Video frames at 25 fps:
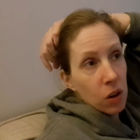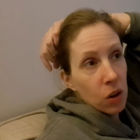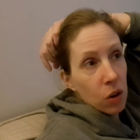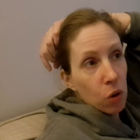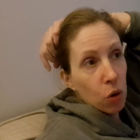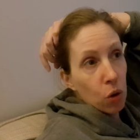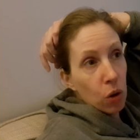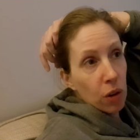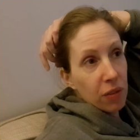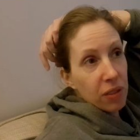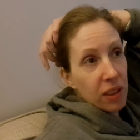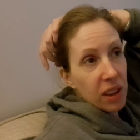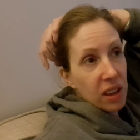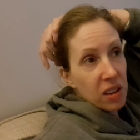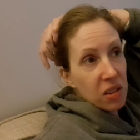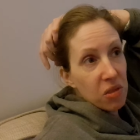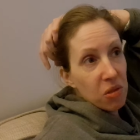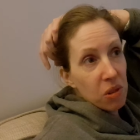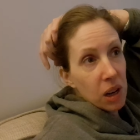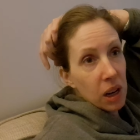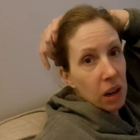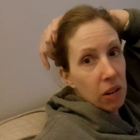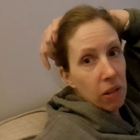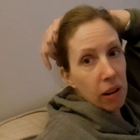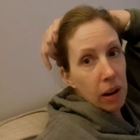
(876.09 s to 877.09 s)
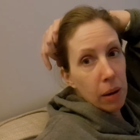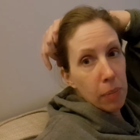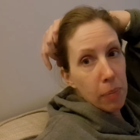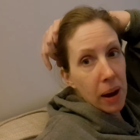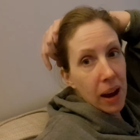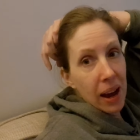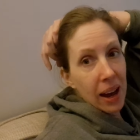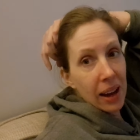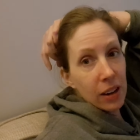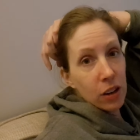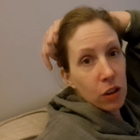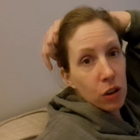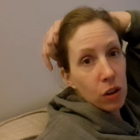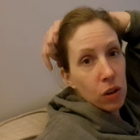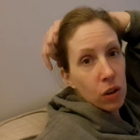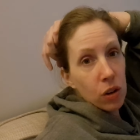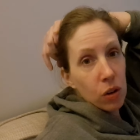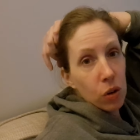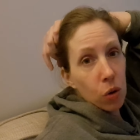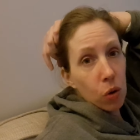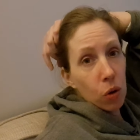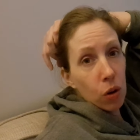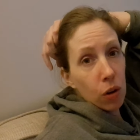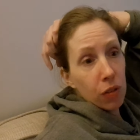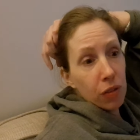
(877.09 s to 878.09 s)
or if things are really, really bad
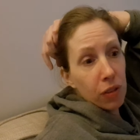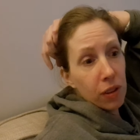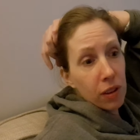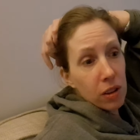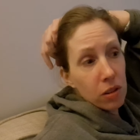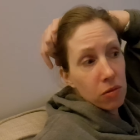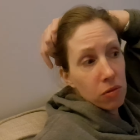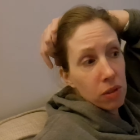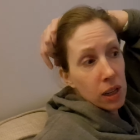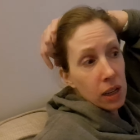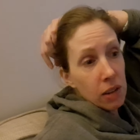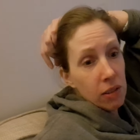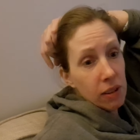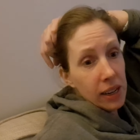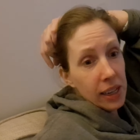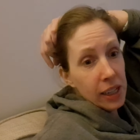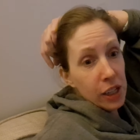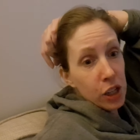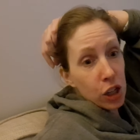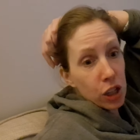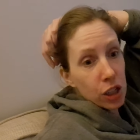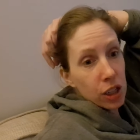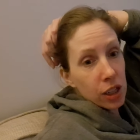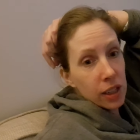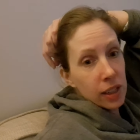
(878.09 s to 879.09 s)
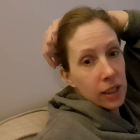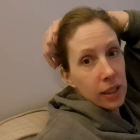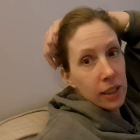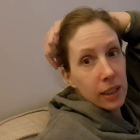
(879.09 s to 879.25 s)
or if things are really, really good.